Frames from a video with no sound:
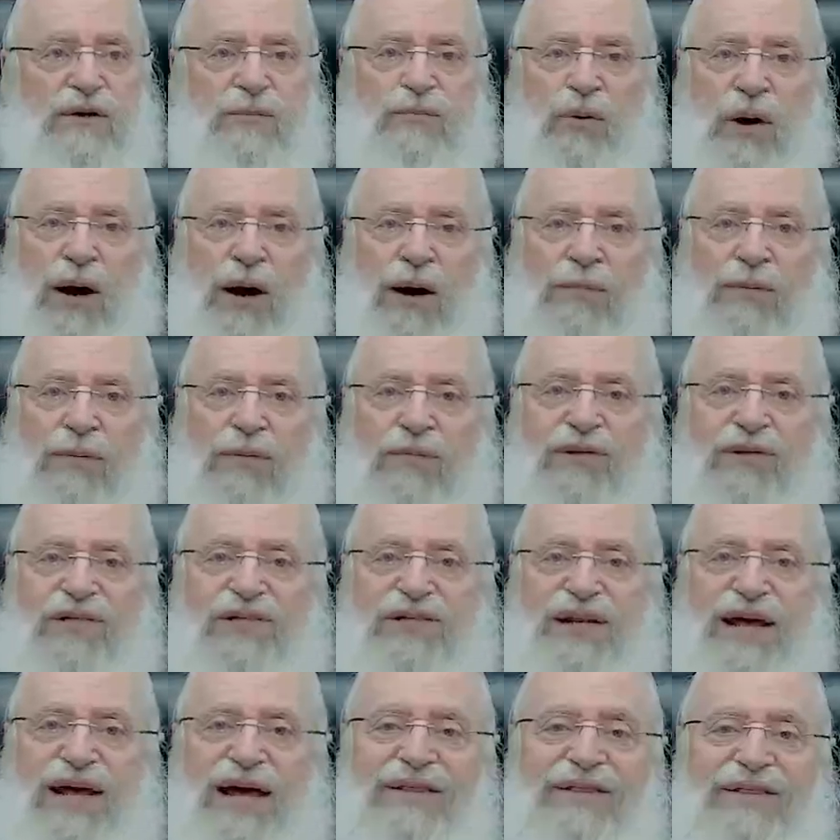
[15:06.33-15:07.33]
problem
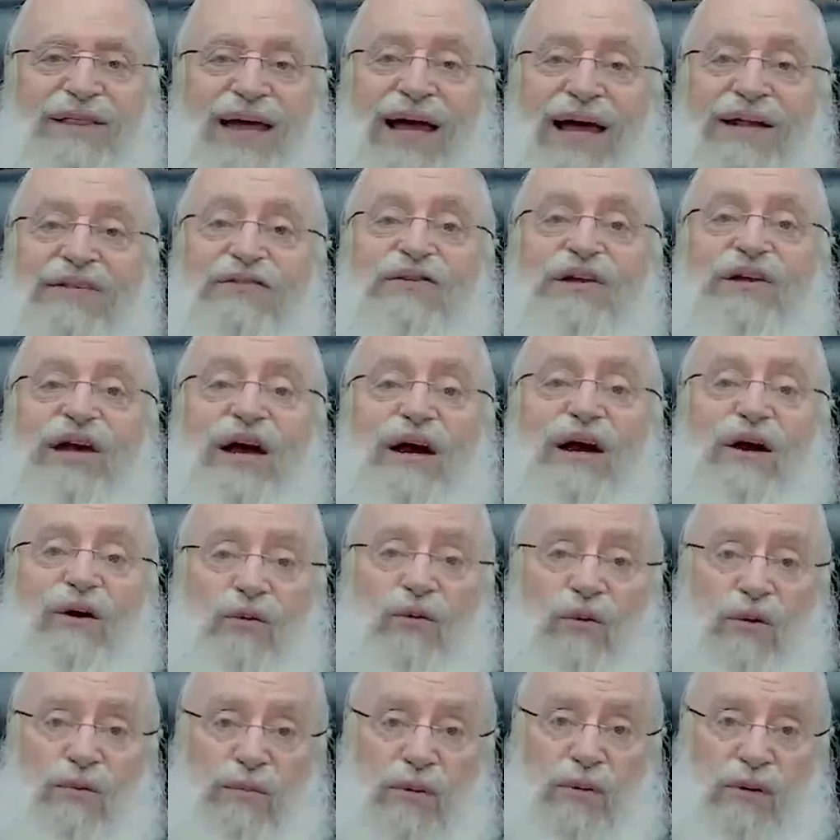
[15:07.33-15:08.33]
is not that
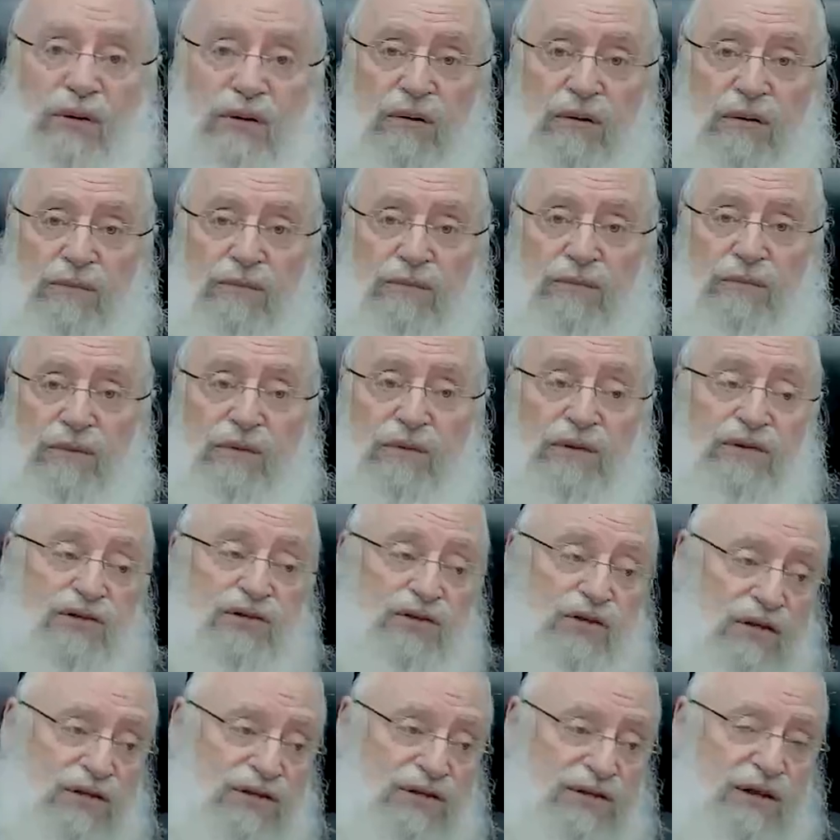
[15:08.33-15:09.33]
terrible. It's
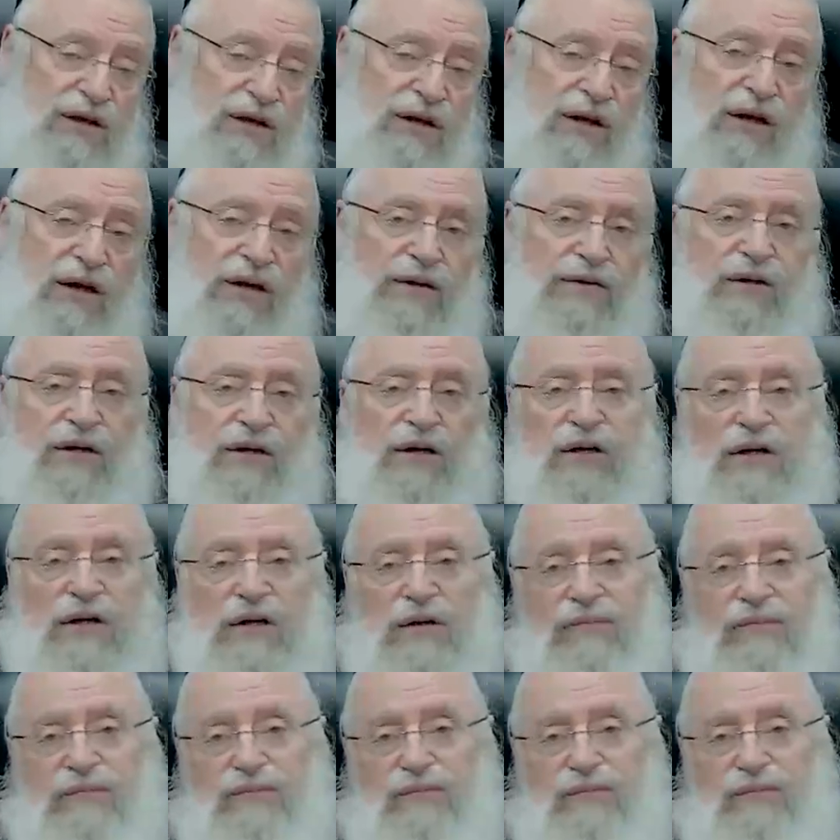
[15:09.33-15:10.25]
just a lechatchila.